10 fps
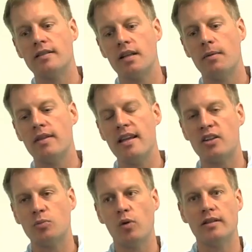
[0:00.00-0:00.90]
and some of the
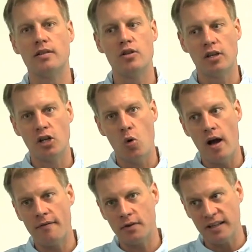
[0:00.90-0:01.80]
exploits that you could
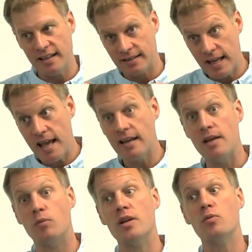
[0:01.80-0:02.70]
go after against it
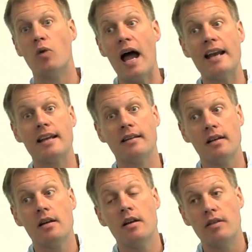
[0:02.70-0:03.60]
and rewriting
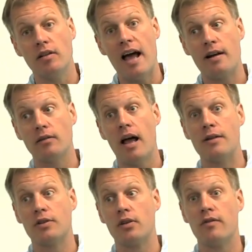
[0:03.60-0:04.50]
the ladder
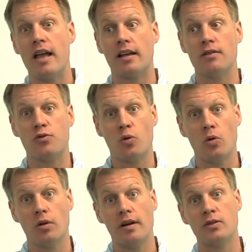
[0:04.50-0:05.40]
logic of that
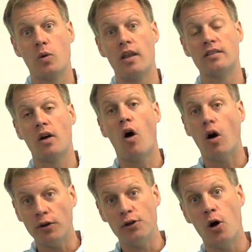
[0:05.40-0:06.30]
controller as well as a
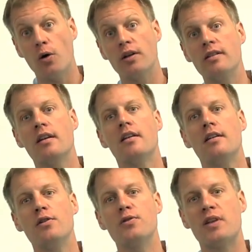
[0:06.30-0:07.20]
hard-coded
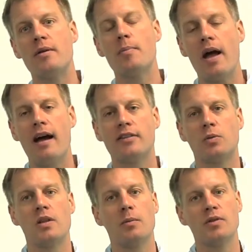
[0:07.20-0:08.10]
username and
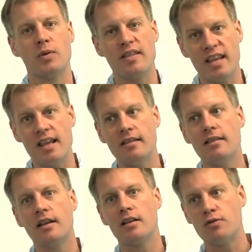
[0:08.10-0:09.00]
password that was
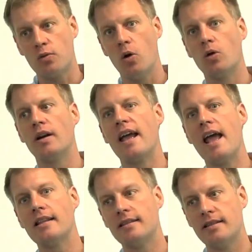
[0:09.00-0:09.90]
within the controller
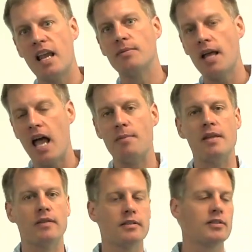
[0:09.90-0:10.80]
and at the same time
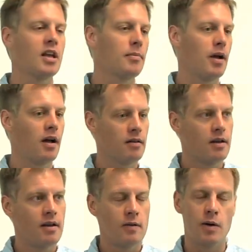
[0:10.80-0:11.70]
even some, uh,
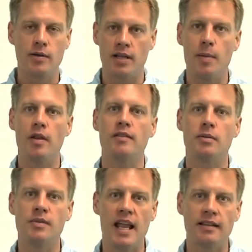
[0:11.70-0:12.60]
what was I, I believe
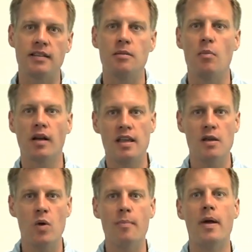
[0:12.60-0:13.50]
some dancing
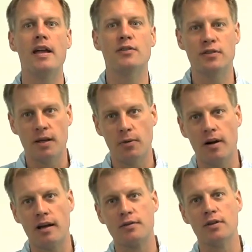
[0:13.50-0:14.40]
monkey web pages that
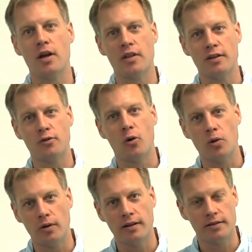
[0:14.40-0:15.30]
were actually on the
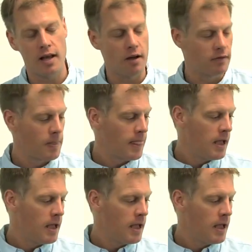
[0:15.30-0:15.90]
controller itself.